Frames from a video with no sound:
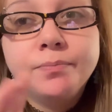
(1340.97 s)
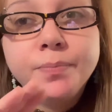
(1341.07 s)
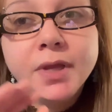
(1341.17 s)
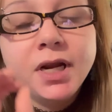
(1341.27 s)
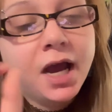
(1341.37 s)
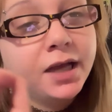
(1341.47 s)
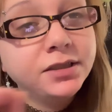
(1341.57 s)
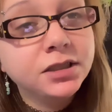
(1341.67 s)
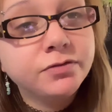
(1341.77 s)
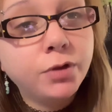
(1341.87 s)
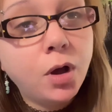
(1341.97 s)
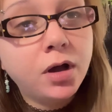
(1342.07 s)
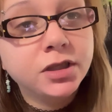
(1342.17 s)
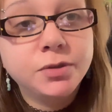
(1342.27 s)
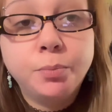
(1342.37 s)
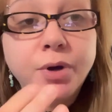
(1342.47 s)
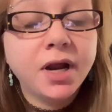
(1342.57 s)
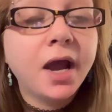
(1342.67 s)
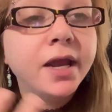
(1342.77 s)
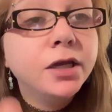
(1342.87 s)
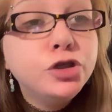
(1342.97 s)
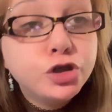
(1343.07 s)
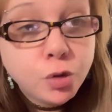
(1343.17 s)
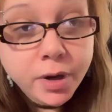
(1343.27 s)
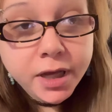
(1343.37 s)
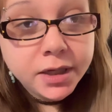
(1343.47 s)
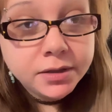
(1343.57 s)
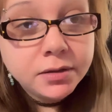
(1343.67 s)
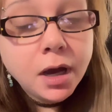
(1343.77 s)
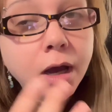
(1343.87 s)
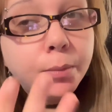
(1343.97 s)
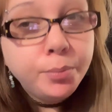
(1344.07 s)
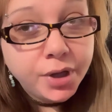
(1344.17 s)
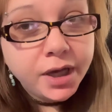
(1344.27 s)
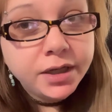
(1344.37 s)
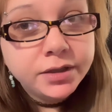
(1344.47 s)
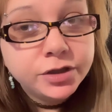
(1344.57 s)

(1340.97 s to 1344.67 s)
has its flaws, but I enjoy it a bit.